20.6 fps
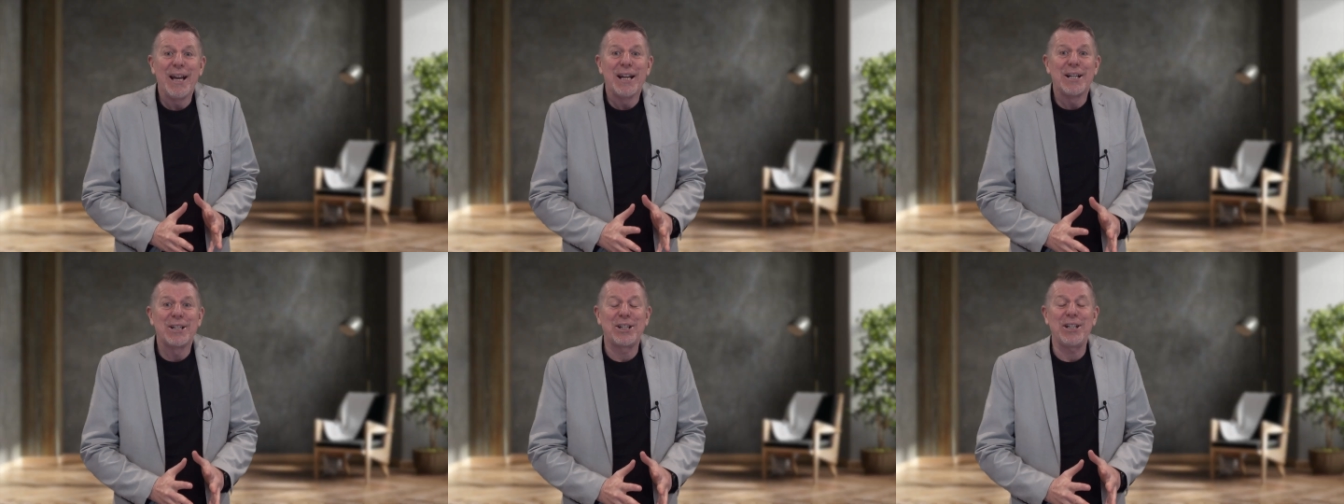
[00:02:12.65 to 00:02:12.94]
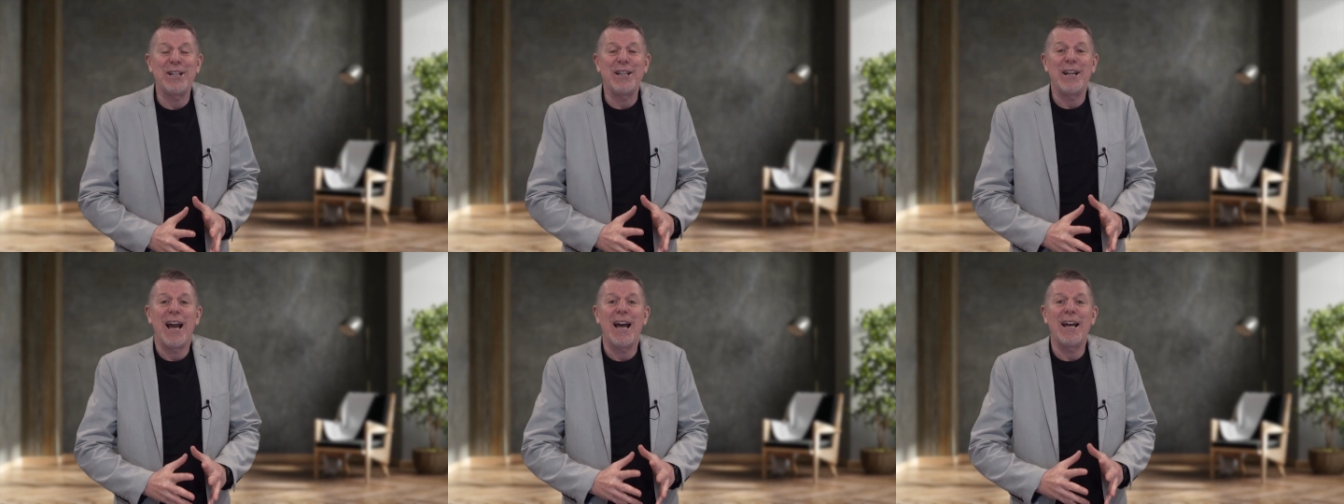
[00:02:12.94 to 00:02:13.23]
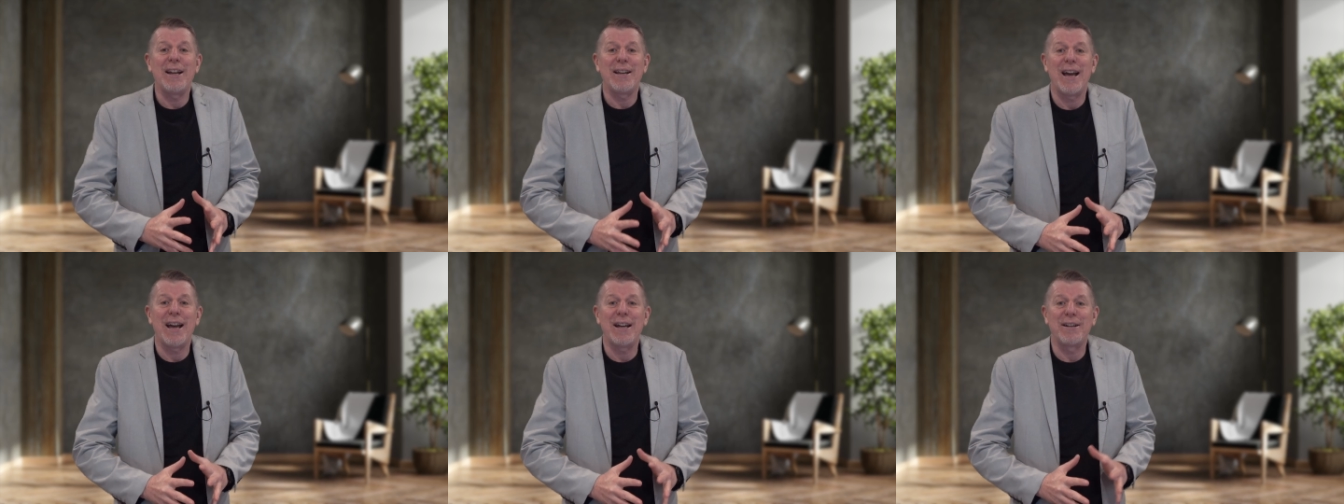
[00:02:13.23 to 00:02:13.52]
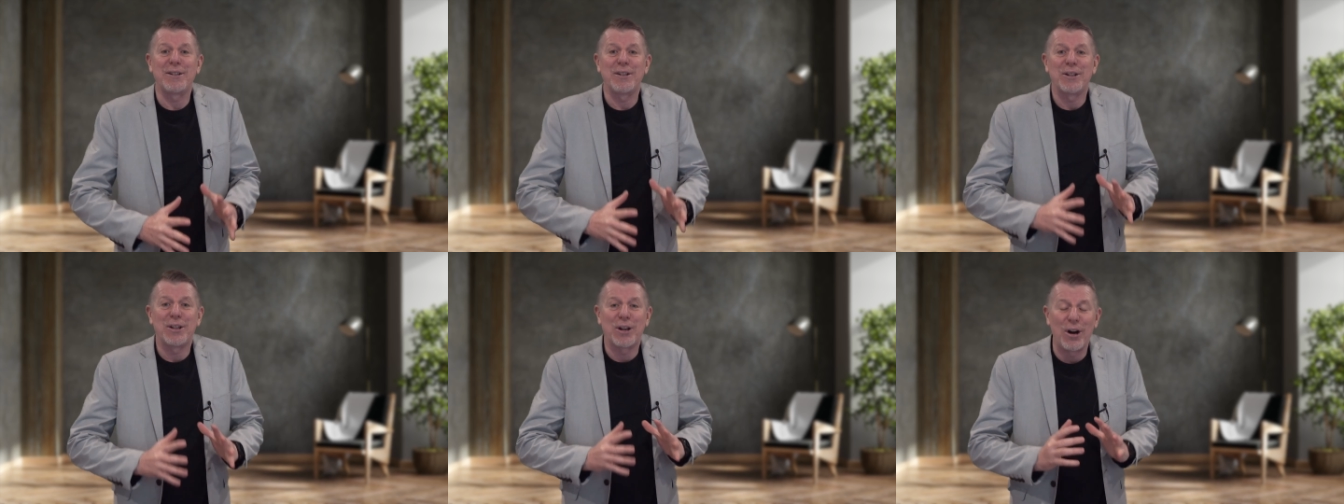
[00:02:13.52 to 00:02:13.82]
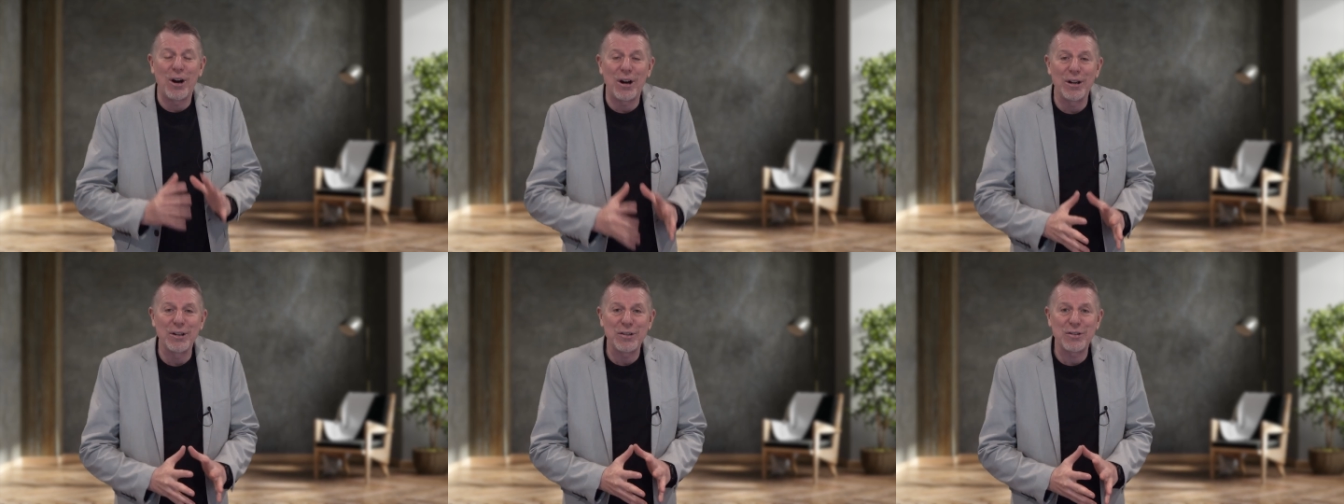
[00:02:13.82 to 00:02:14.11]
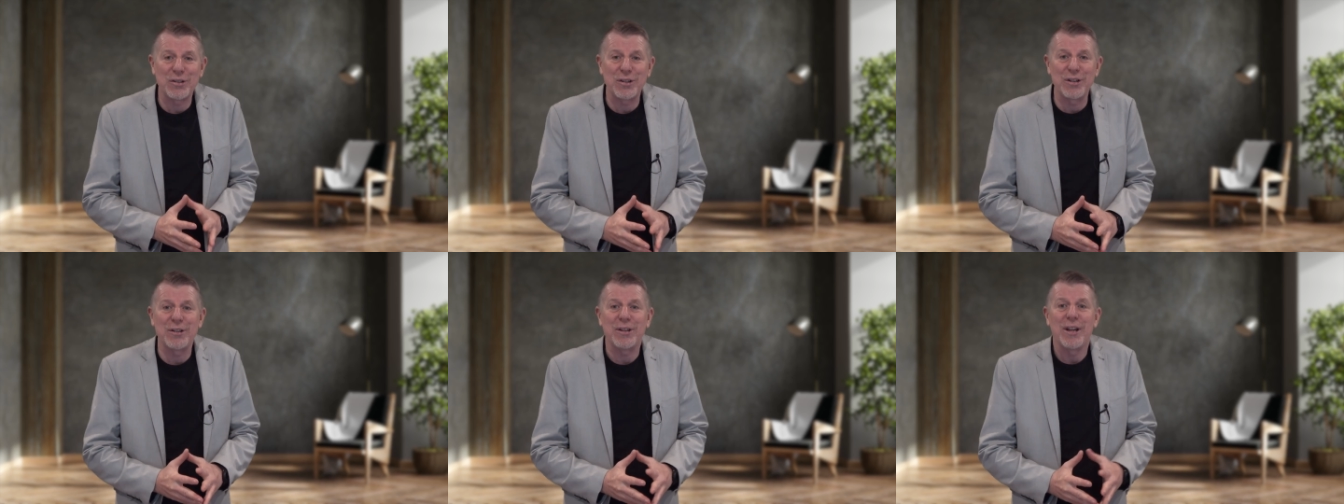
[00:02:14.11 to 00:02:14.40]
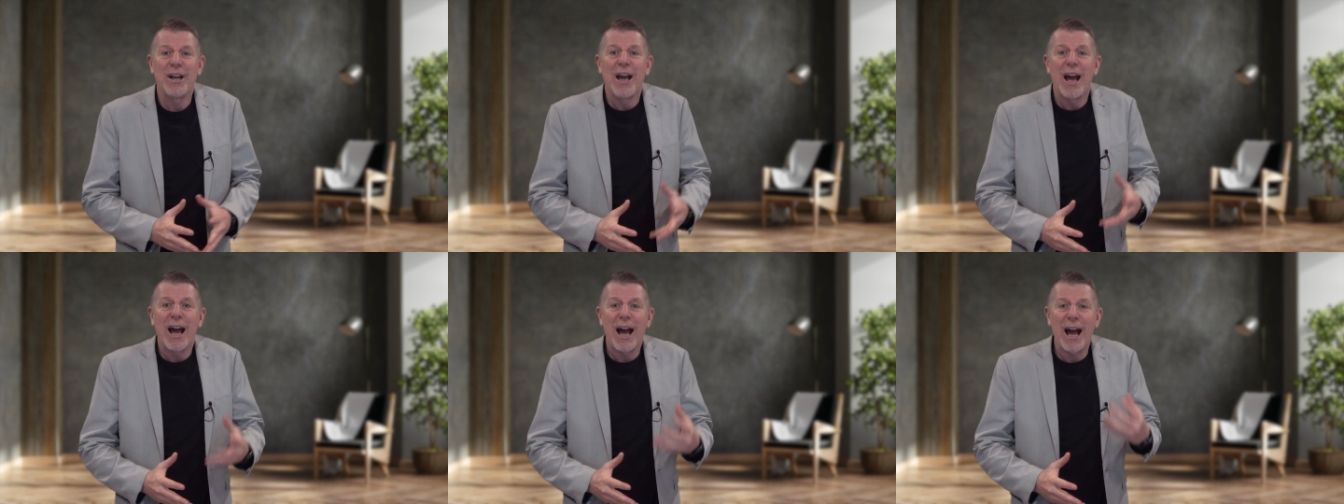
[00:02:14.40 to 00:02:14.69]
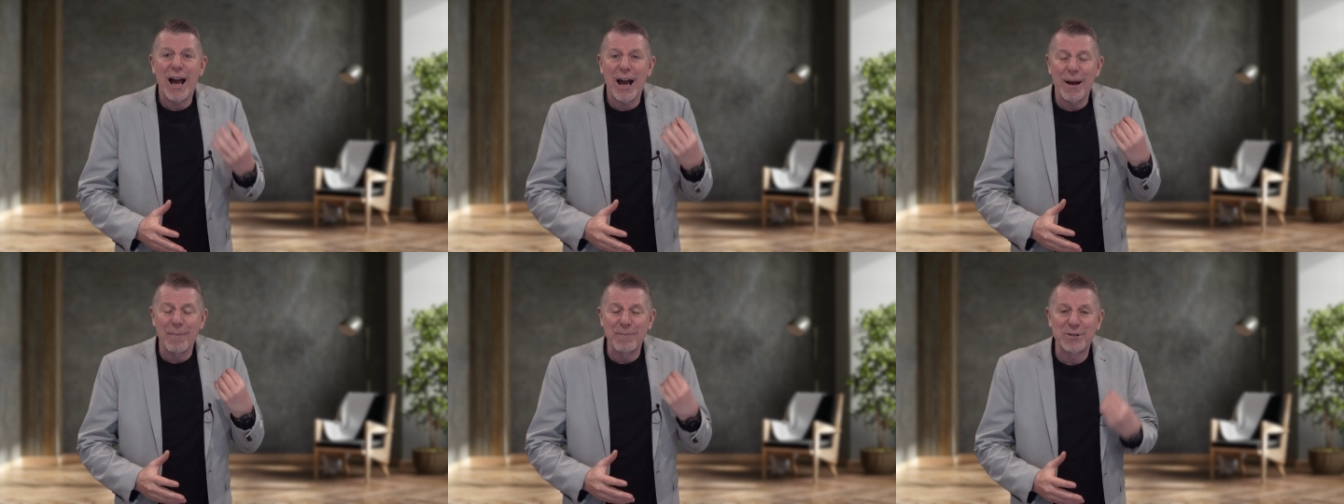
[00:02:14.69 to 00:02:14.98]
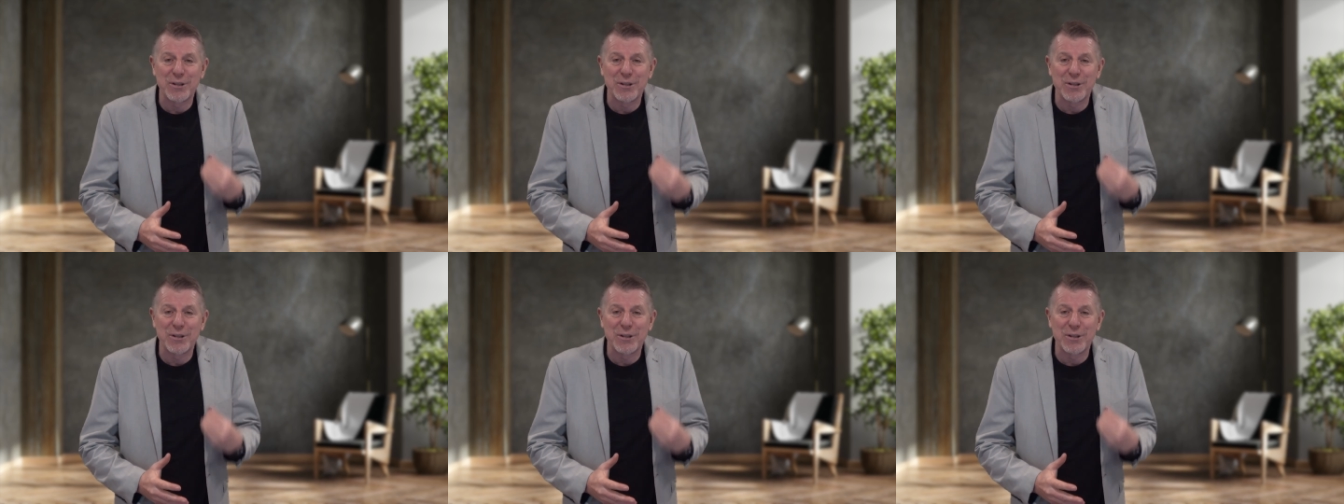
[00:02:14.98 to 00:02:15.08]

she had had constant um,